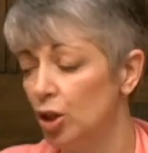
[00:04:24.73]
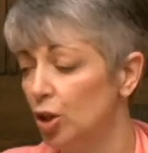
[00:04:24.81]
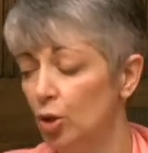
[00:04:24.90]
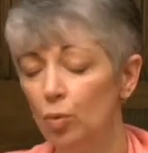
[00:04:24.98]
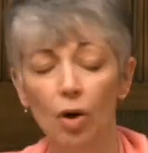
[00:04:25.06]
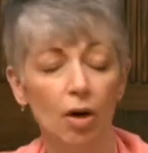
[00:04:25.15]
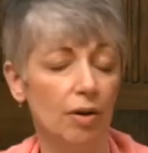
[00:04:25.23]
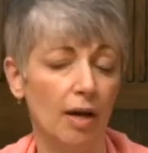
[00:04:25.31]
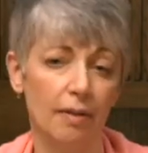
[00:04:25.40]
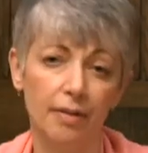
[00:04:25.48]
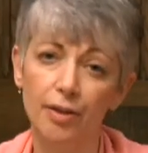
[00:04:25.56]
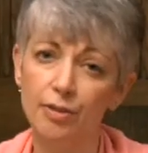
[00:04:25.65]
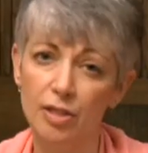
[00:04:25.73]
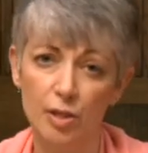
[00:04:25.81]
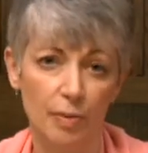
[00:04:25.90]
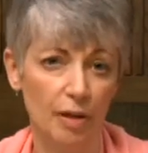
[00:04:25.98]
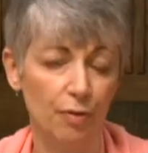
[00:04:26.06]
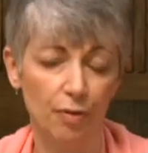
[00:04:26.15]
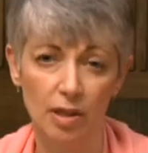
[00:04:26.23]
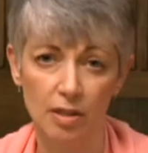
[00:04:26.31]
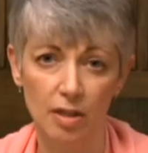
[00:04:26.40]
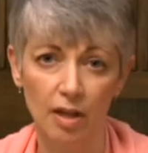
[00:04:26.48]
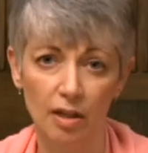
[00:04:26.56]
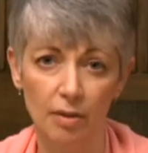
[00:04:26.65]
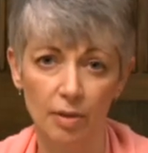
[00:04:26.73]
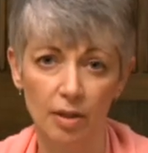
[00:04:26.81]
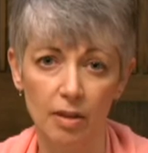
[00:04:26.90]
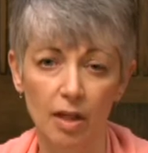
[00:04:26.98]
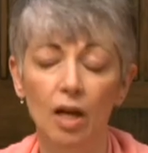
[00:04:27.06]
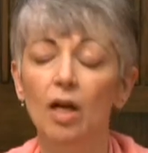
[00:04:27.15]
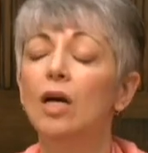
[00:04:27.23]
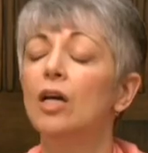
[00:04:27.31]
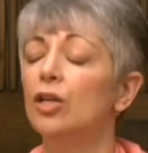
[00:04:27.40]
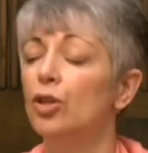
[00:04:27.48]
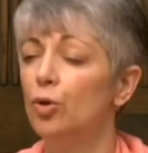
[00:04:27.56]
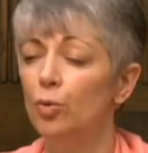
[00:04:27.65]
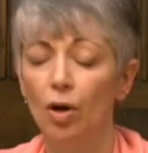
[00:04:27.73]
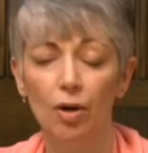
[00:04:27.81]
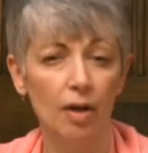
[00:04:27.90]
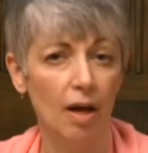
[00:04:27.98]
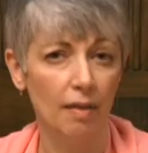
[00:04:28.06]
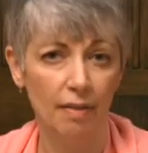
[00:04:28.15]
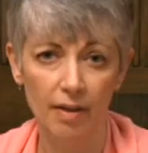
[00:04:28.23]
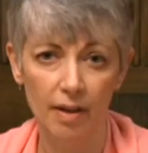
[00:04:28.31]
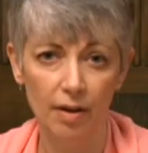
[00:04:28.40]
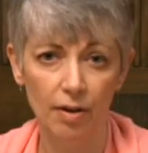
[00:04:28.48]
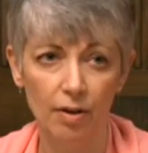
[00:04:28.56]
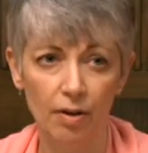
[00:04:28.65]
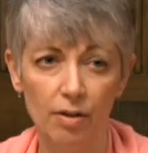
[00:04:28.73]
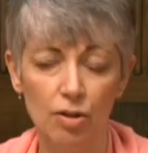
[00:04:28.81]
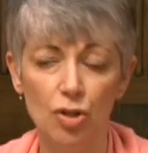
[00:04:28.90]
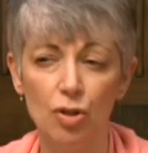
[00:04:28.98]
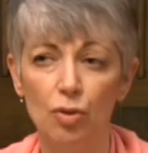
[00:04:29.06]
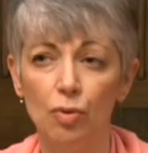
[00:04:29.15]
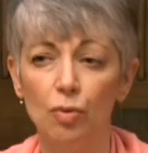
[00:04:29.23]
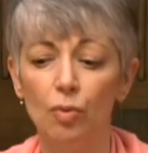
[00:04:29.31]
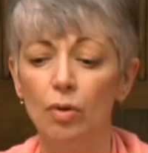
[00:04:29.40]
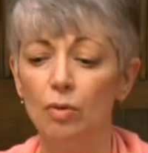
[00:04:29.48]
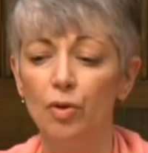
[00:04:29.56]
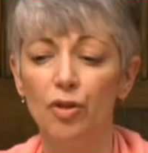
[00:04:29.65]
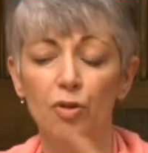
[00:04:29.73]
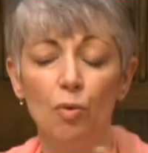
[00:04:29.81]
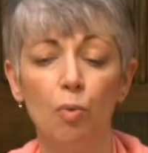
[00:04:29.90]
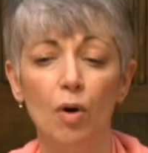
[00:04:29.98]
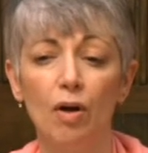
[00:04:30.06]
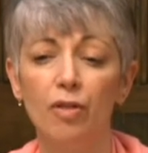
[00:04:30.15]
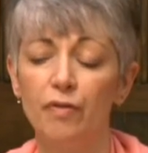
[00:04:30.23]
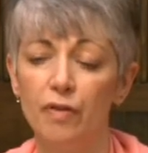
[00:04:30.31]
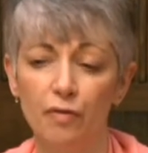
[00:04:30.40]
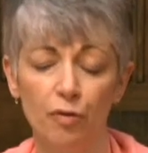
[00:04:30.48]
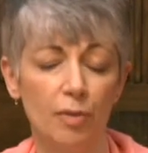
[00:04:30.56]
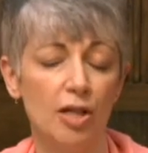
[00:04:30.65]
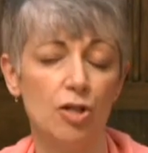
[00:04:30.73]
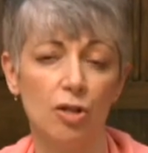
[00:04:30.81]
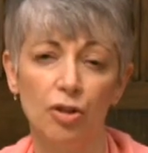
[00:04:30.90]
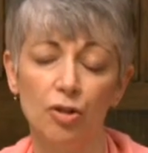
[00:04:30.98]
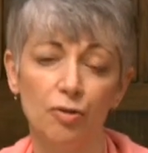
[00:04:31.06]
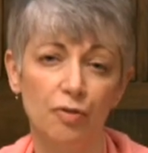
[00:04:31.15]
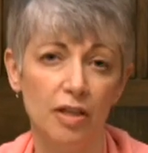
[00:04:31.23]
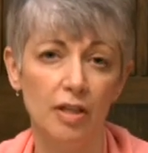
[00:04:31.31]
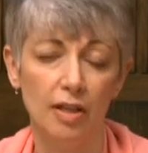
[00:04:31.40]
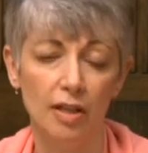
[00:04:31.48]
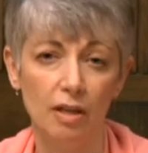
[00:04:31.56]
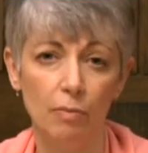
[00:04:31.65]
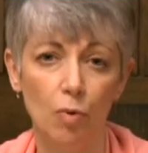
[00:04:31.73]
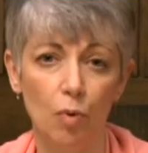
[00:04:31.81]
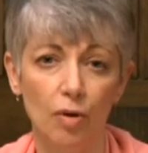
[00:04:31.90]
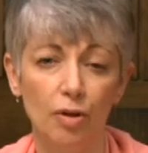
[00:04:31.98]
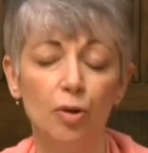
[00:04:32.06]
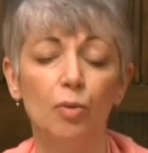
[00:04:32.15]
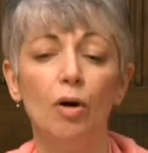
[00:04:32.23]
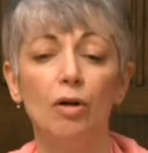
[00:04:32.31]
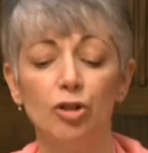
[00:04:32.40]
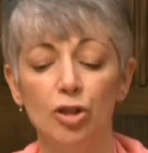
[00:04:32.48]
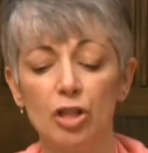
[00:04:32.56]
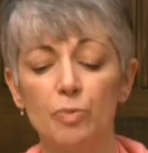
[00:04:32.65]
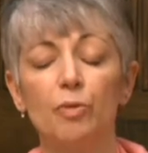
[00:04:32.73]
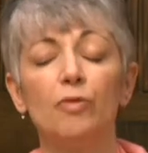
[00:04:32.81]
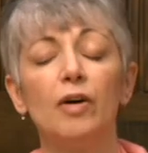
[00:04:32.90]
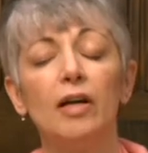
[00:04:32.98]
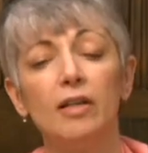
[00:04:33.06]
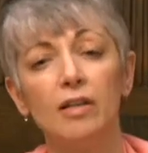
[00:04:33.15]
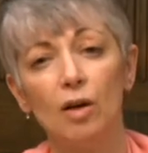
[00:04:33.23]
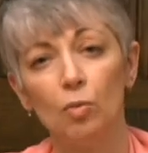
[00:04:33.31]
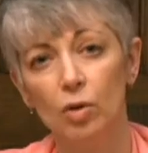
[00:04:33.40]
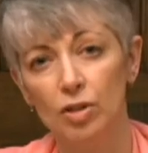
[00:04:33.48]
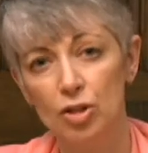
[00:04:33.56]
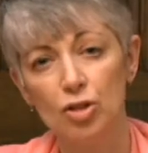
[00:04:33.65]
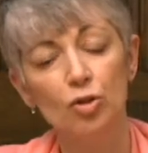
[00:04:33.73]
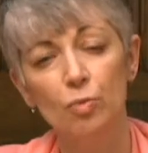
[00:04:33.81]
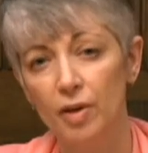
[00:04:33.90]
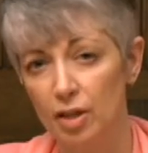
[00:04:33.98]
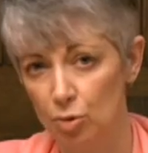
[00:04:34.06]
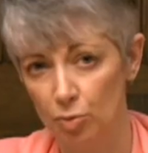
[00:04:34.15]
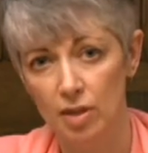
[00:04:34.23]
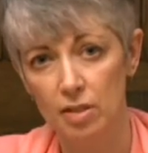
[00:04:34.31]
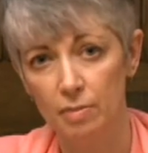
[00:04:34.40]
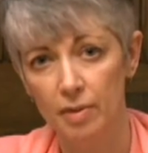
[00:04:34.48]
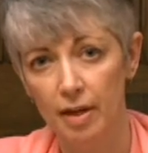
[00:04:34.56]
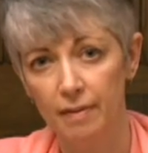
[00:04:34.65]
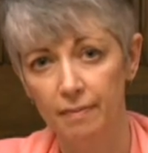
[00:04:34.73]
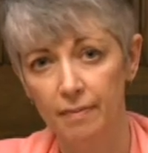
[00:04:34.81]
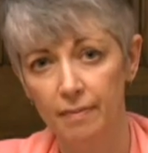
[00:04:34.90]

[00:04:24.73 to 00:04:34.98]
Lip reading: You are not there to speak for that document. You are not there with the wealth of information on your vita anymore. You are just providing that 1 to 2 page resume.